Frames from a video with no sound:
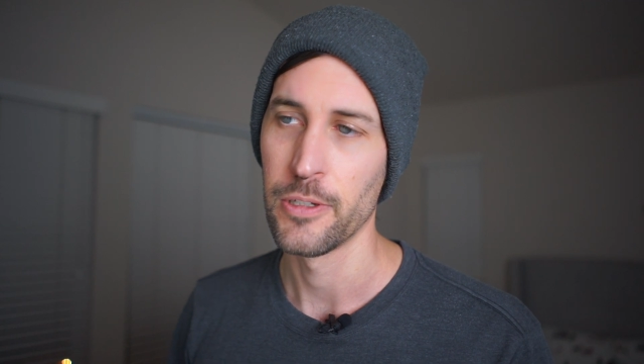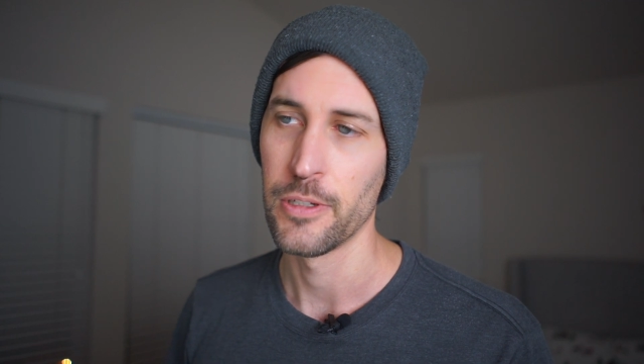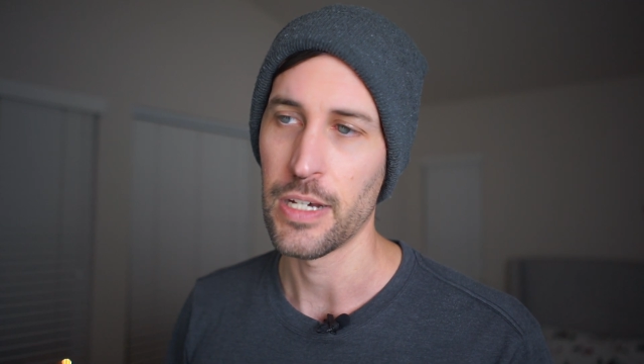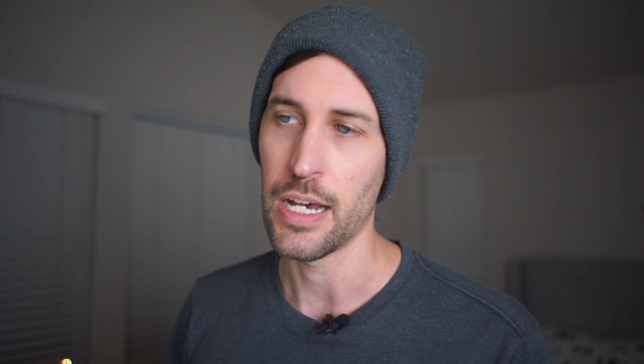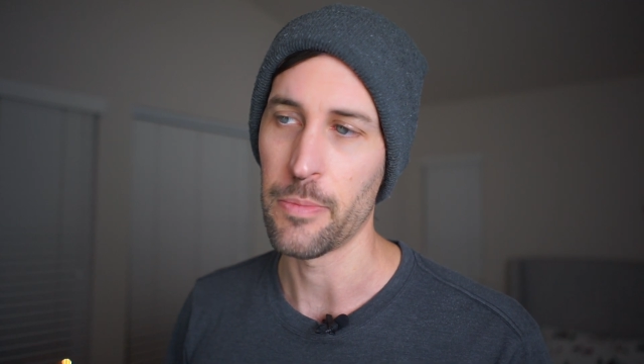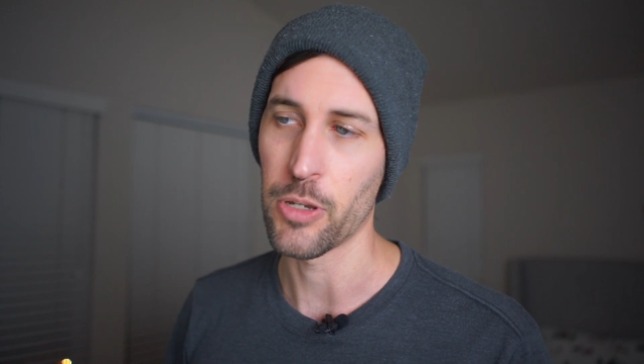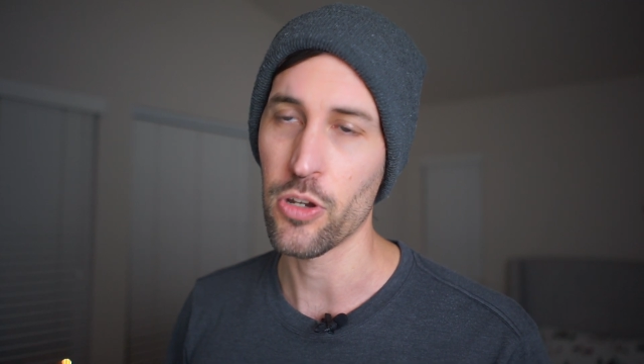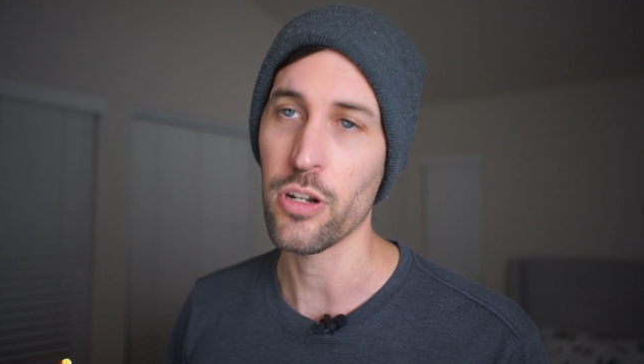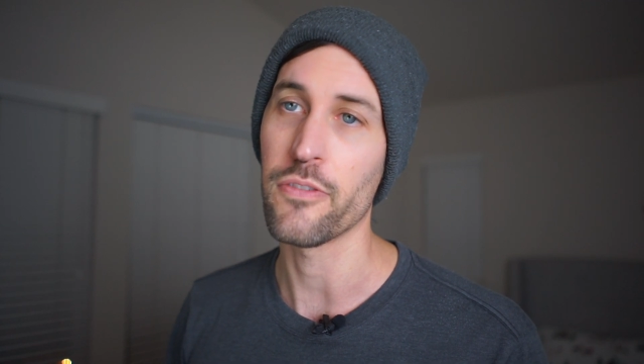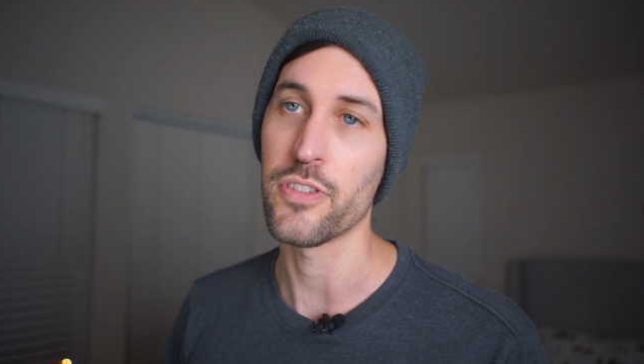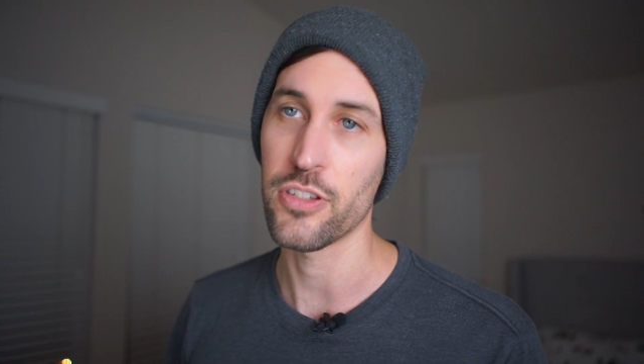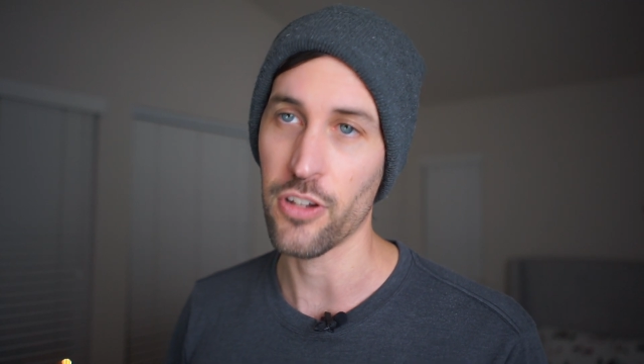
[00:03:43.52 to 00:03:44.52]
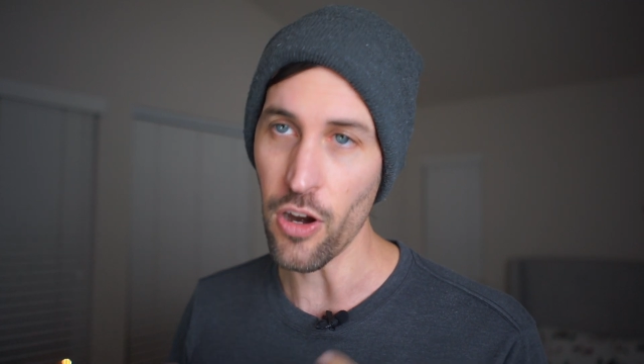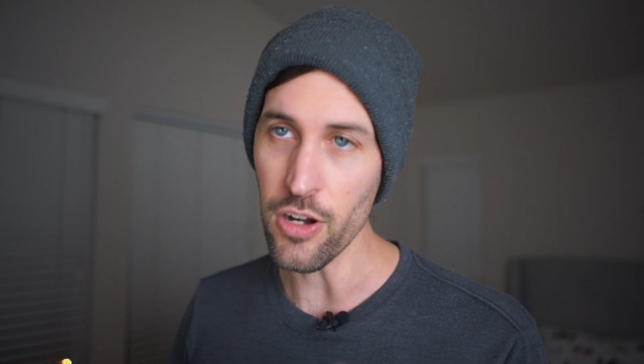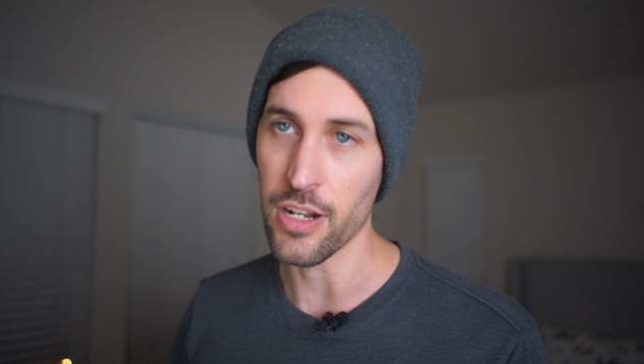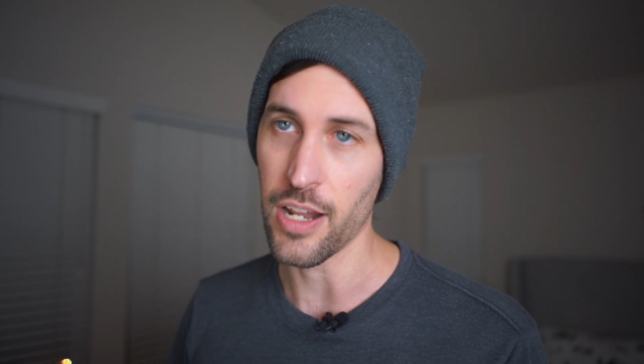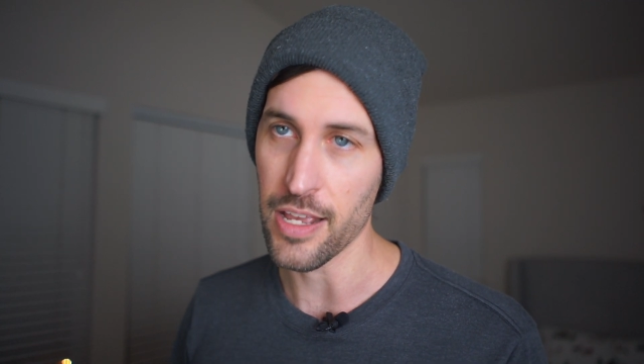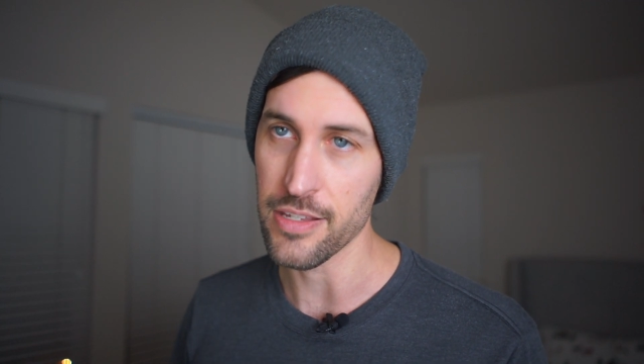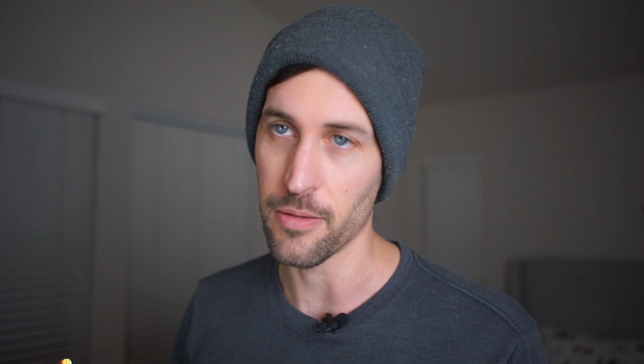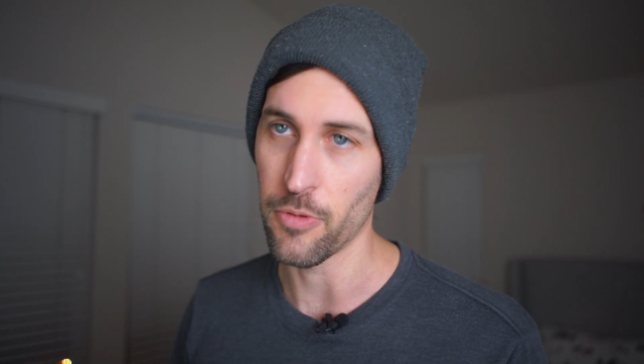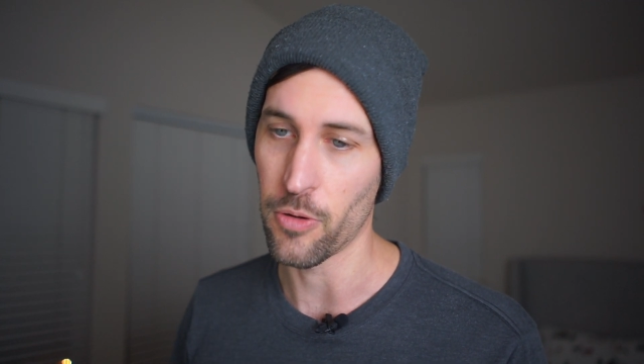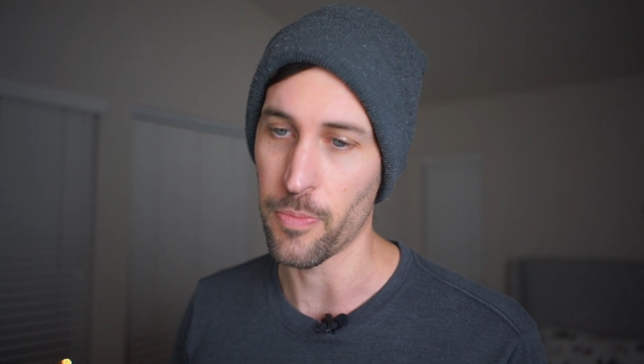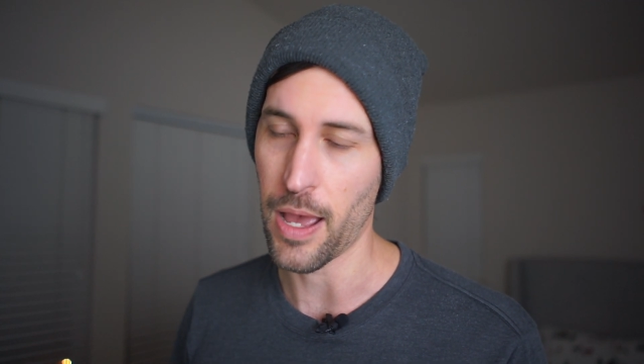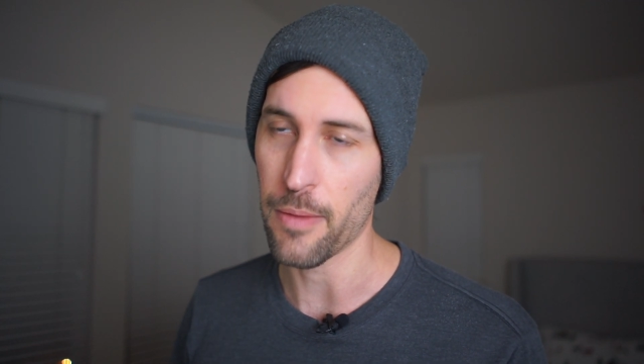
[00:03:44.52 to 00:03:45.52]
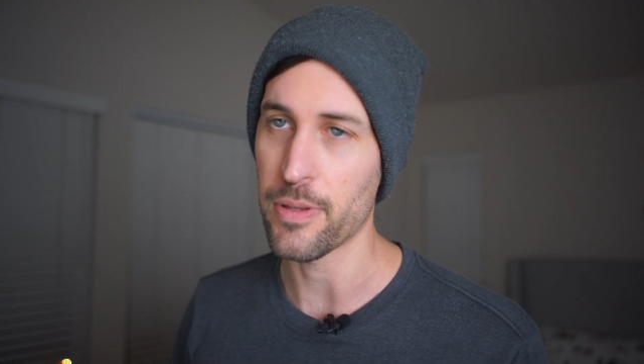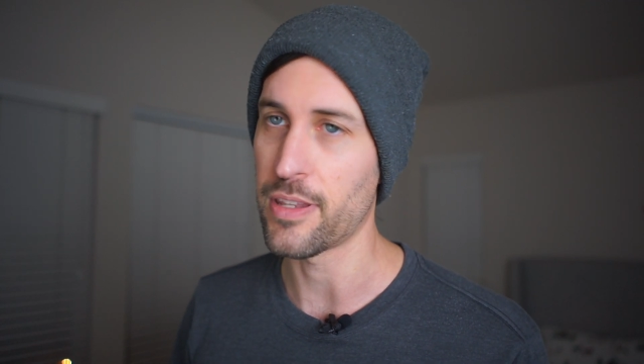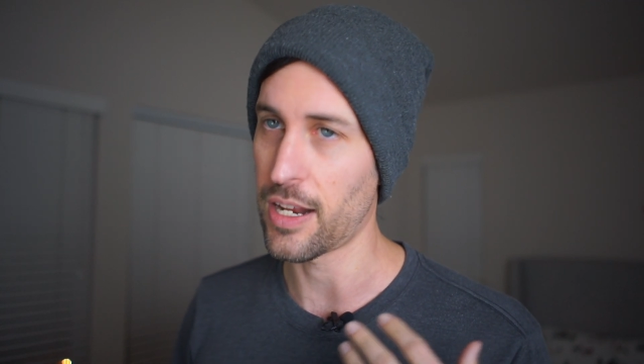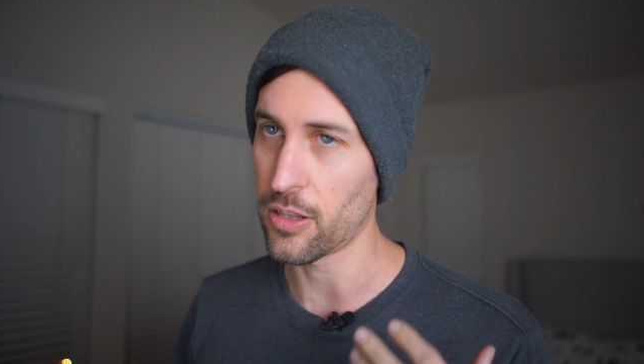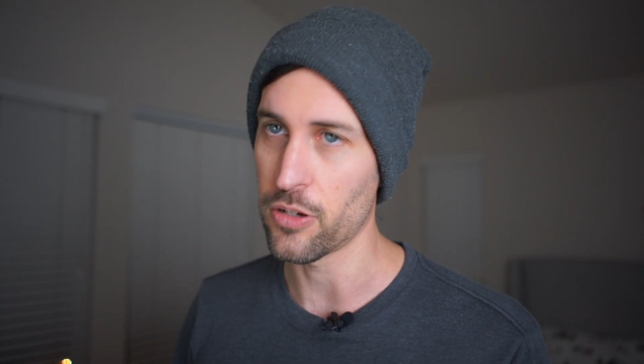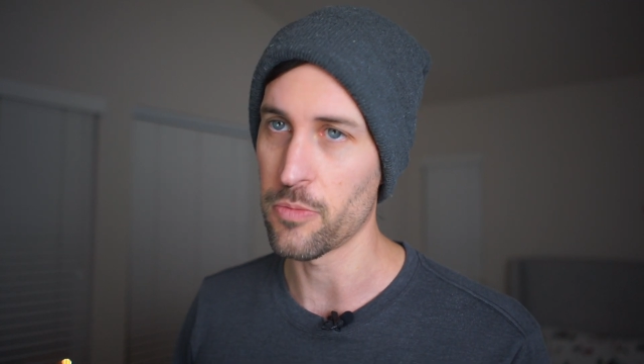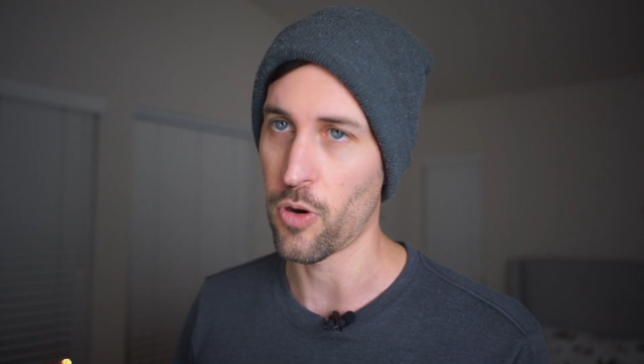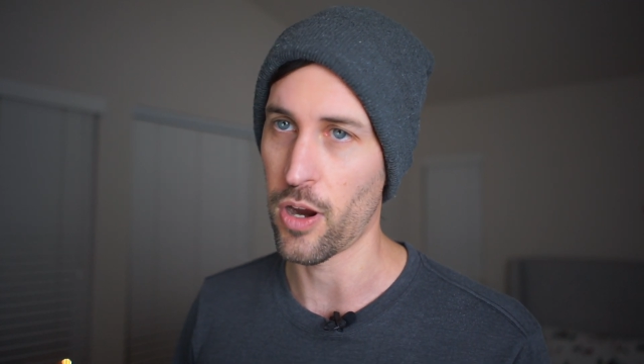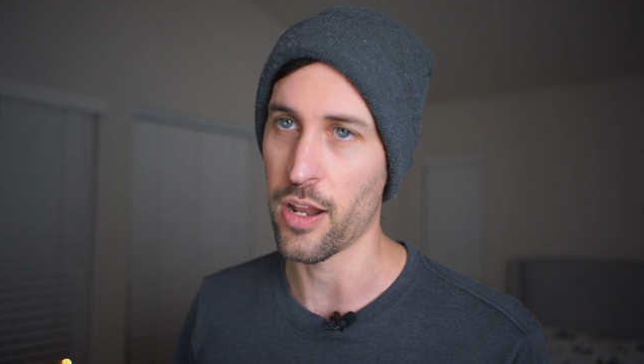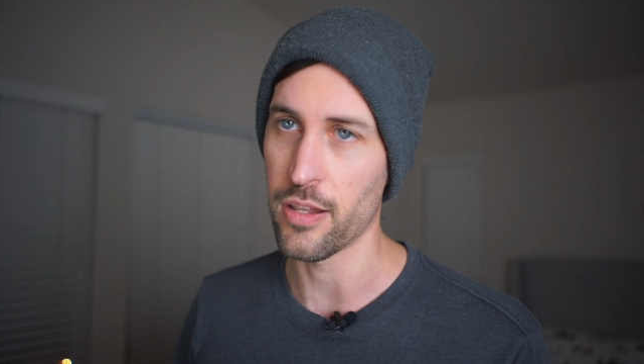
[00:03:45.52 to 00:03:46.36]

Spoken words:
It could have started as a roadmap, and I learned more